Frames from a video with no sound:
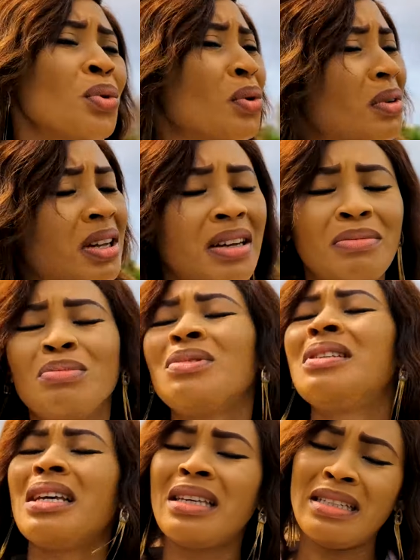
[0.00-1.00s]
No,
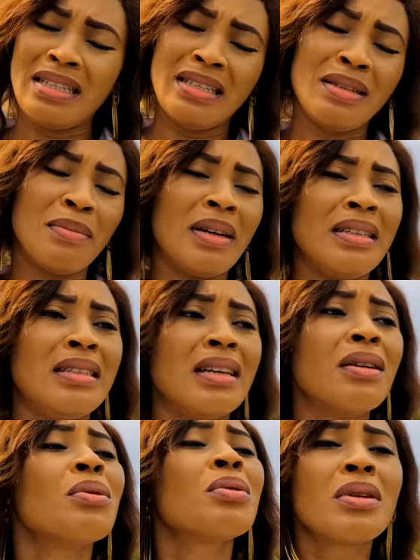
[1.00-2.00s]
take it easy, my
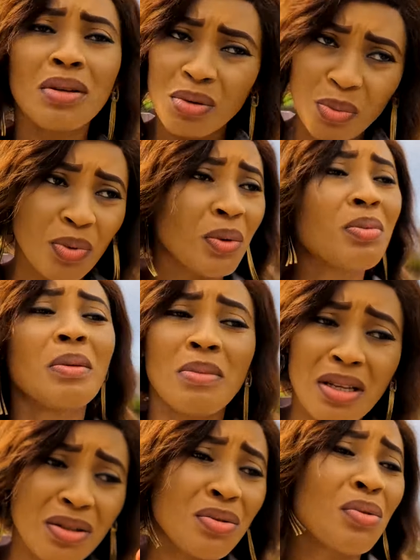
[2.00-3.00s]
dear. Okay, no problem.
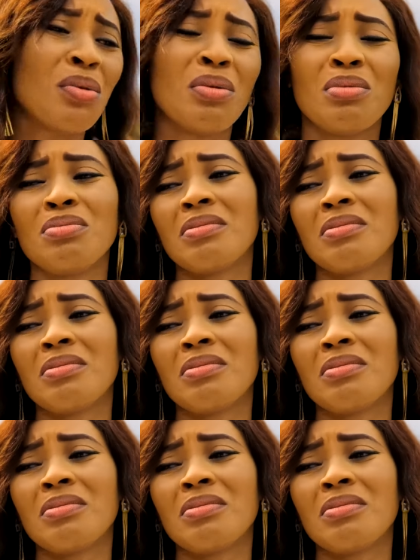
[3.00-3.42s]
Let's go.